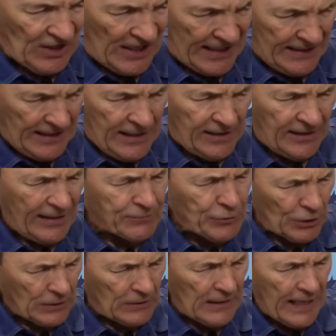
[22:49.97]
inside. That
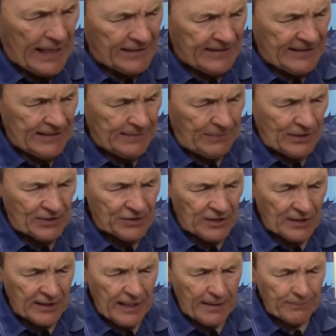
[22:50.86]
was a good idea
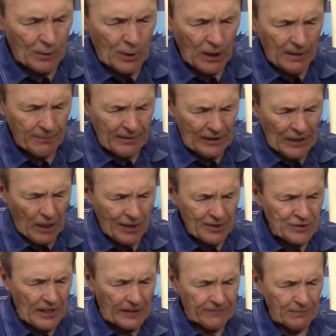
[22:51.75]
because it kept carbon
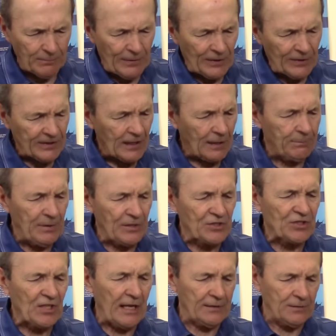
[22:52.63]
dioxide from building up
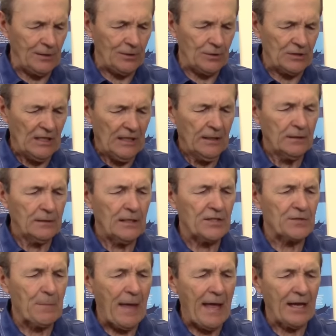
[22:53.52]
inside these
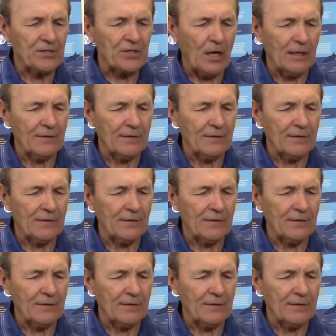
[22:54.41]
masks.